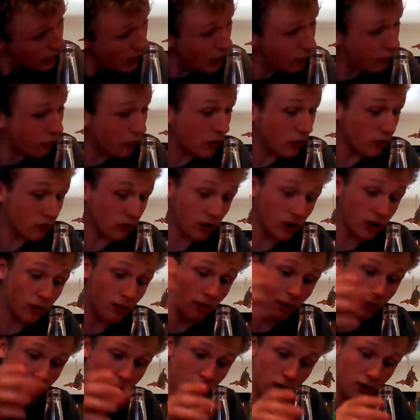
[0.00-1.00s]
halfway
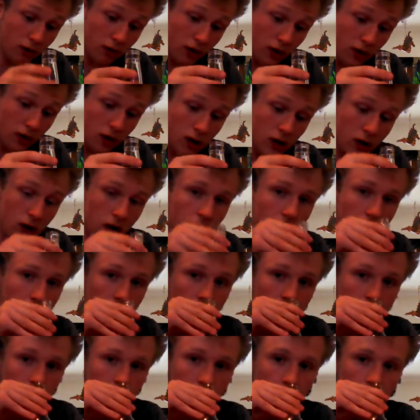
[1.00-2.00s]
drinkable soda.
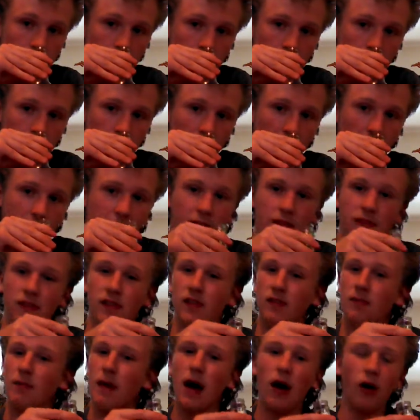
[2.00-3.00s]
And the
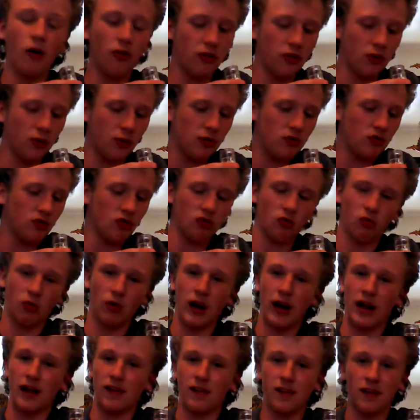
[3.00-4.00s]
smell too is just
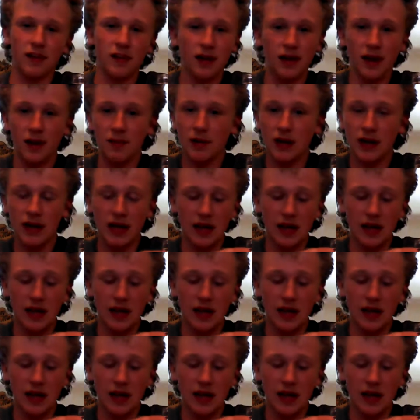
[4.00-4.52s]
rancid. I mean,